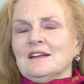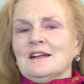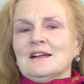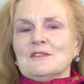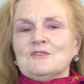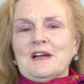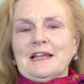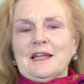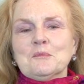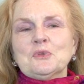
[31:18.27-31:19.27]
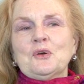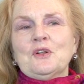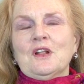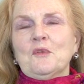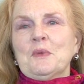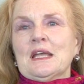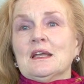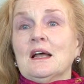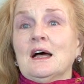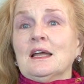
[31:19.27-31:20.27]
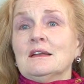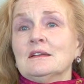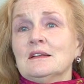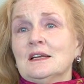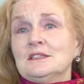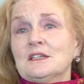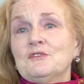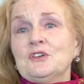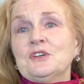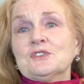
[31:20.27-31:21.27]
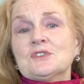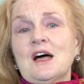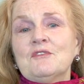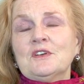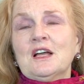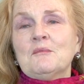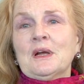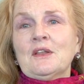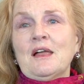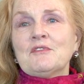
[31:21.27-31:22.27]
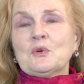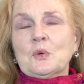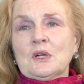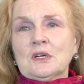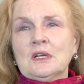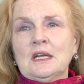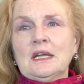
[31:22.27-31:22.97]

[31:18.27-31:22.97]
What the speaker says: finally imploded on me, and I took a few years off and got my life in order.